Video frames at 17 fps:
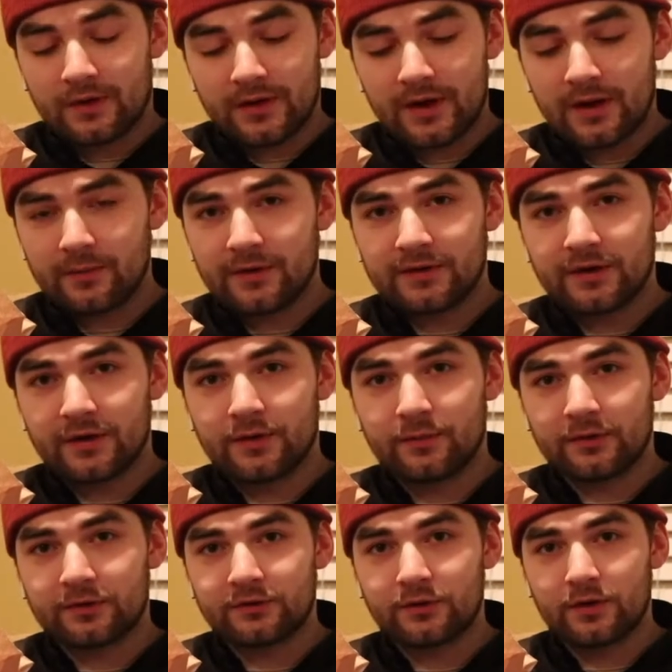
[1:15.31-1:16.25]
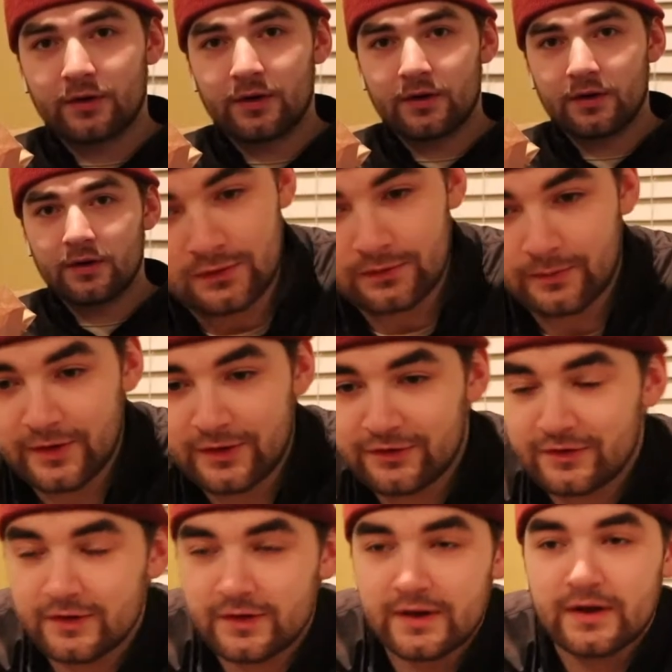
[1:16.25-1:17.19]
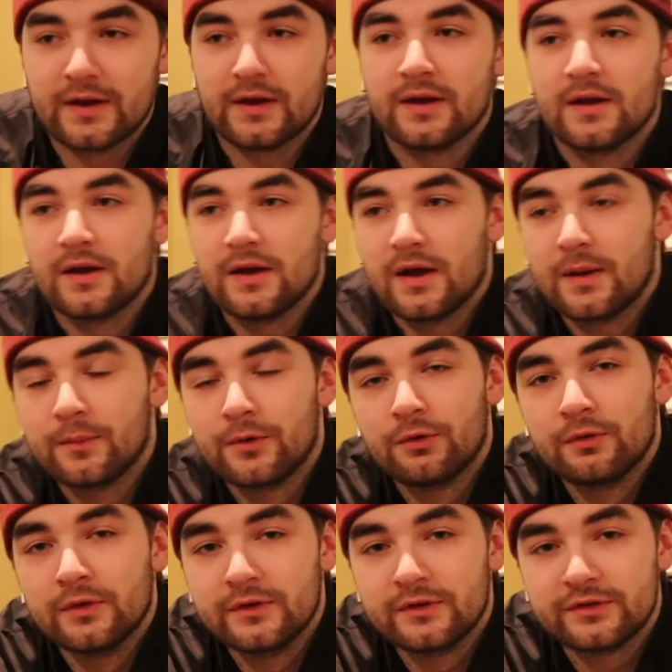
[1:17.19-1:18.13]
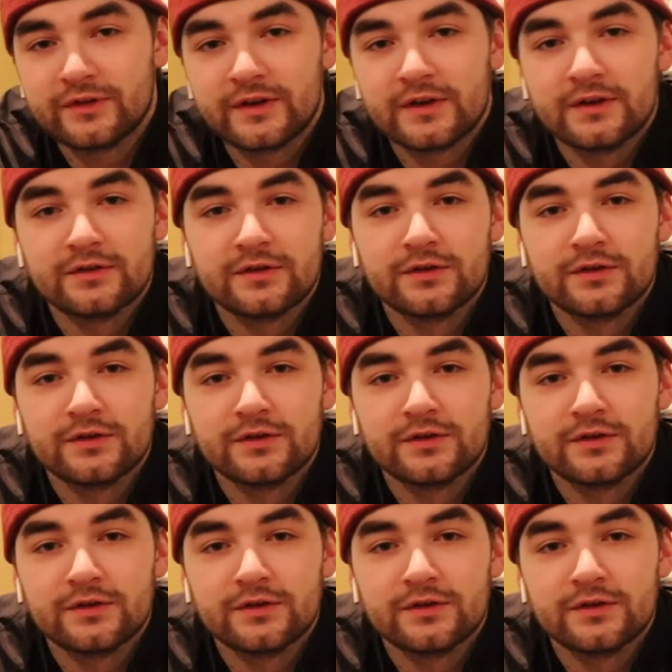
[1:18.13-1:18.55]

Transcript: Okay, I'm gonna tell you my story. So basically, I'm in a really sticky